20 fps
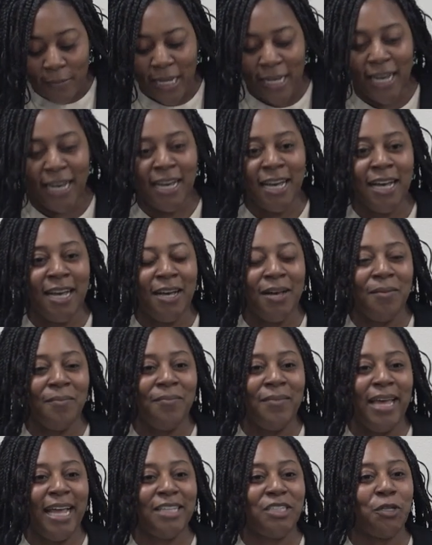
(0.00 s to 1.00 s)

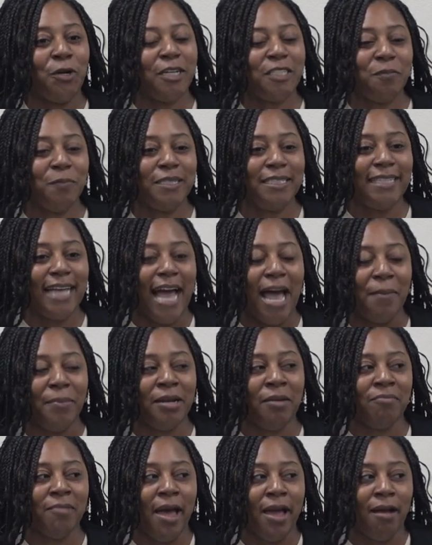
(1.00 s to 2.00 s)
it's Christmas time,
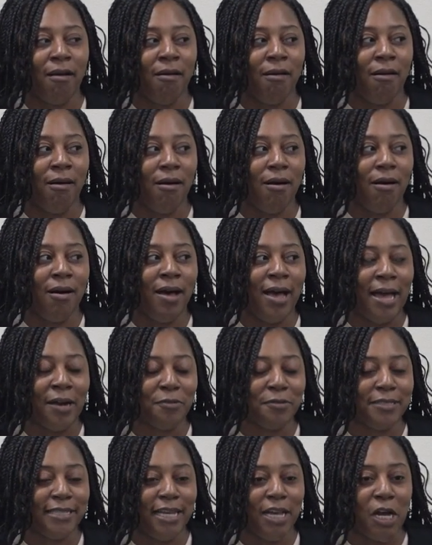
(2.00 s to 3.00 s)
and I'm like, "Oh, I
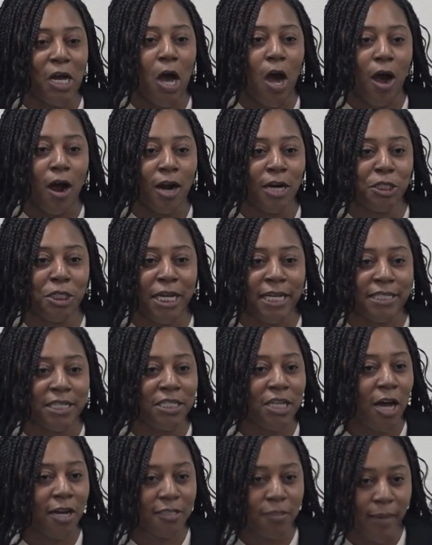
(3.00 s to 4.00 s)
don't see a car." She
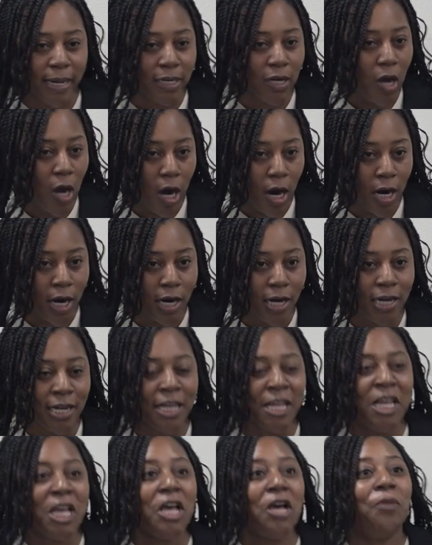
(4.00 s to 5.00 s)
hasn't talked about a car.
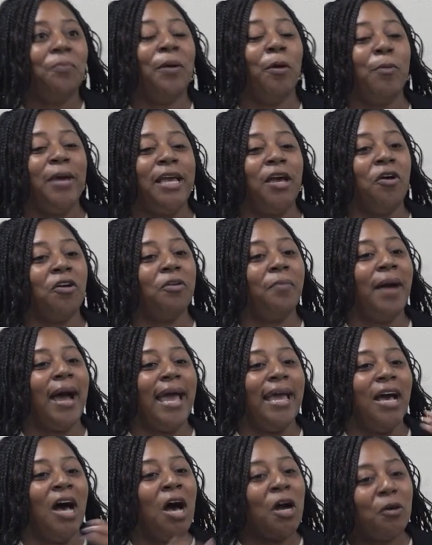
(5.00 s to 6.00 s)
But we go to
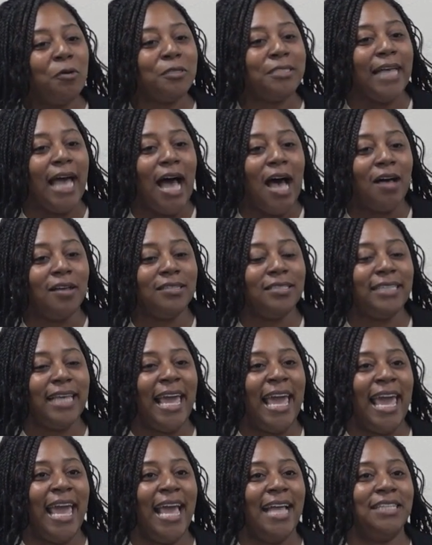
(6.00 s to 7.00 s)
my uncle's house,
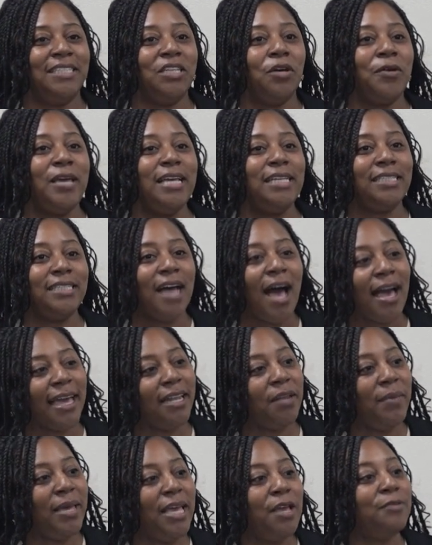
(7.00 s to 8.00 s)
and so he's
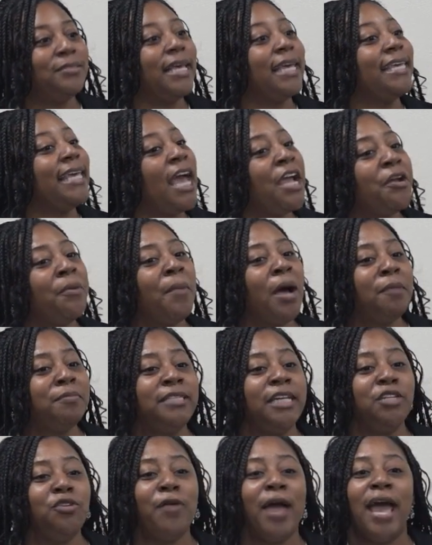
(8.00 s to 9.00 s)
talking to me. He's like, "Yeah, your mom
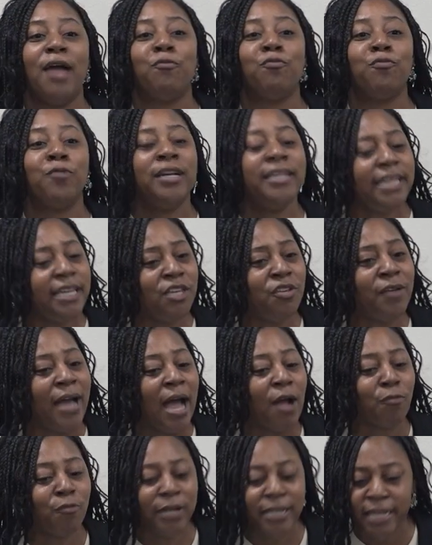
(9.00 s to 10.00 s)
said you
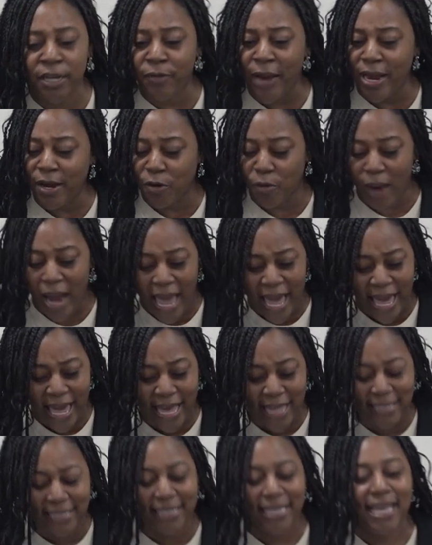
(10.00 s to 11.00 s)
got really great
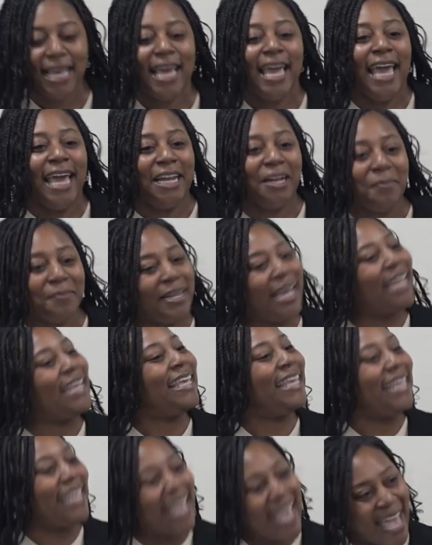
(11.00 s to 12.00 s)
grades." And I'm like,
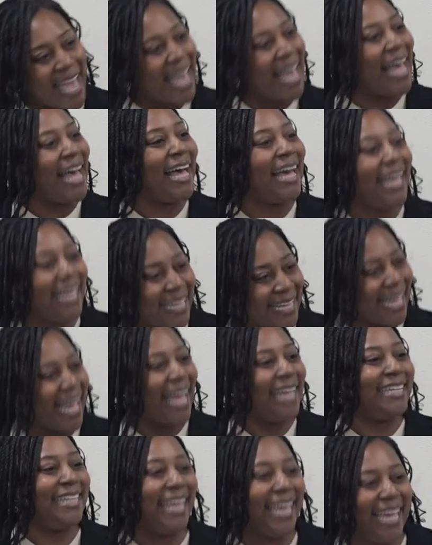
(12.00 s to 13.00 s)
"Yeah,
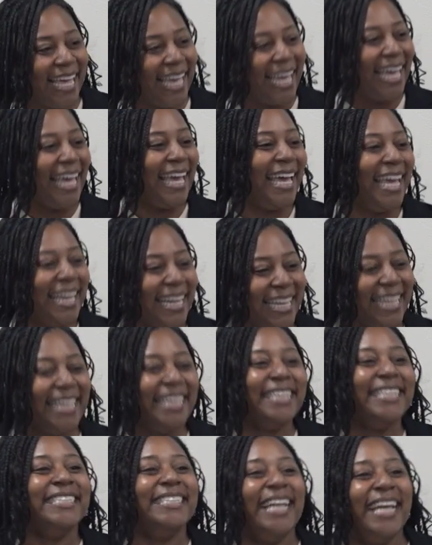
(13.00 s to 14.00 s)
I did."
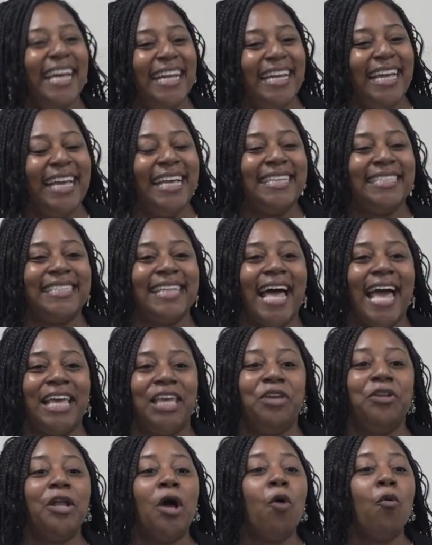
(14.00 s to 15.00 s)
And he's like,
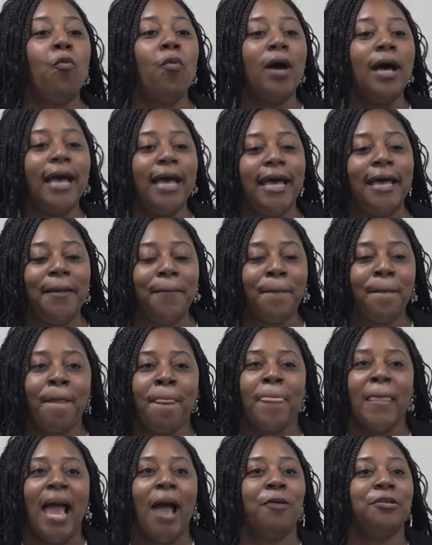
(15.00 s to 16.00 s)
"You know what?
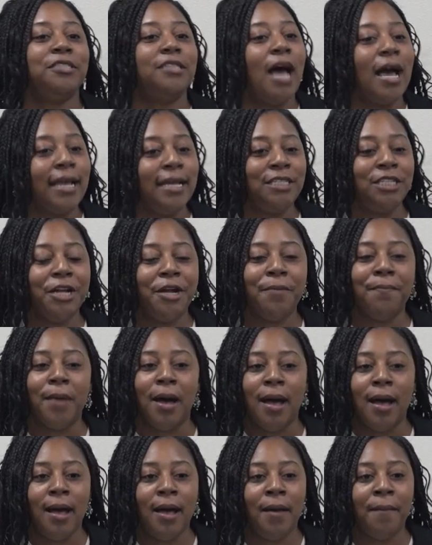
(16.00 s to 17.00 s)
I was talking to your
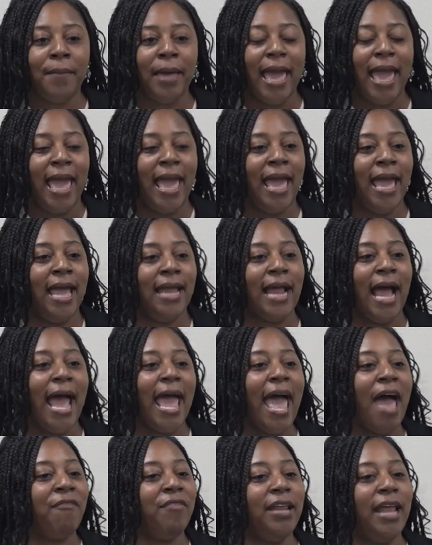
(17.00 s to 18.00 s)
mom, and I
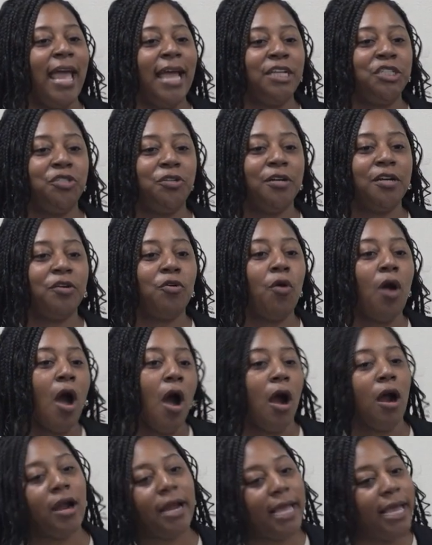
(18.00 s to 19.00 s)
have an extra
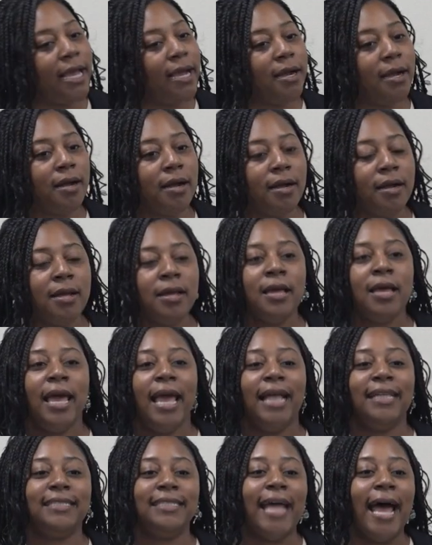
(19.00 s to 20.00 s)
car here.
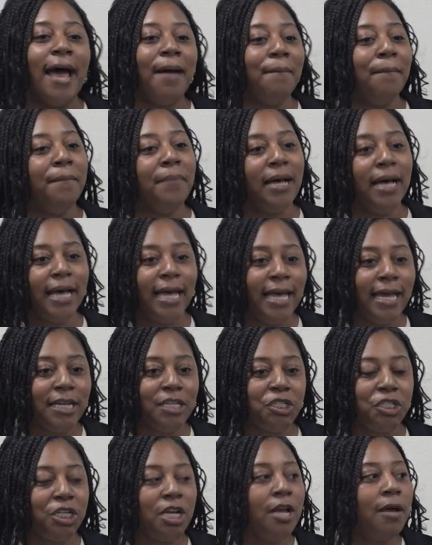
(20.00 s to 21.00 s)
It's not
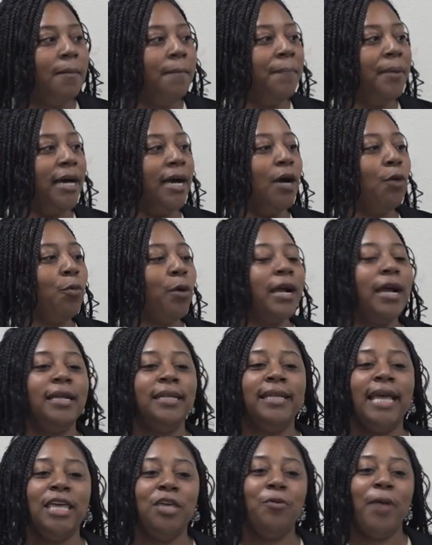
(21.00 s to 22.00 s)
much, but we're
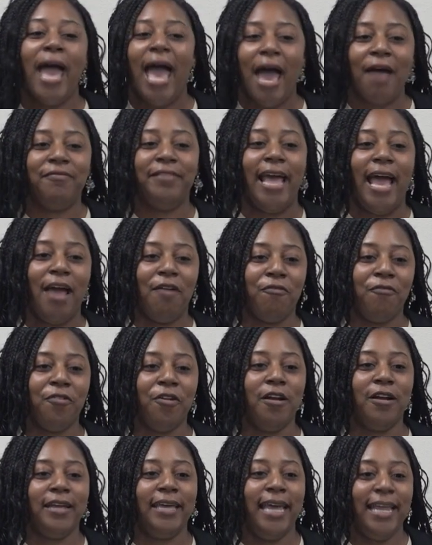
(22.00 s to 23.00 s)
gonna let you have that
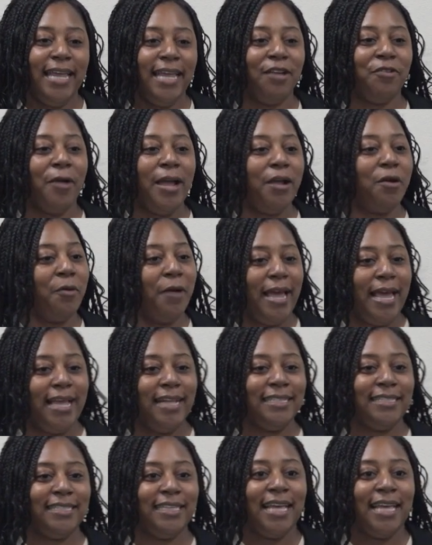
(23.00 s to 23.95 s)
for getting great grades."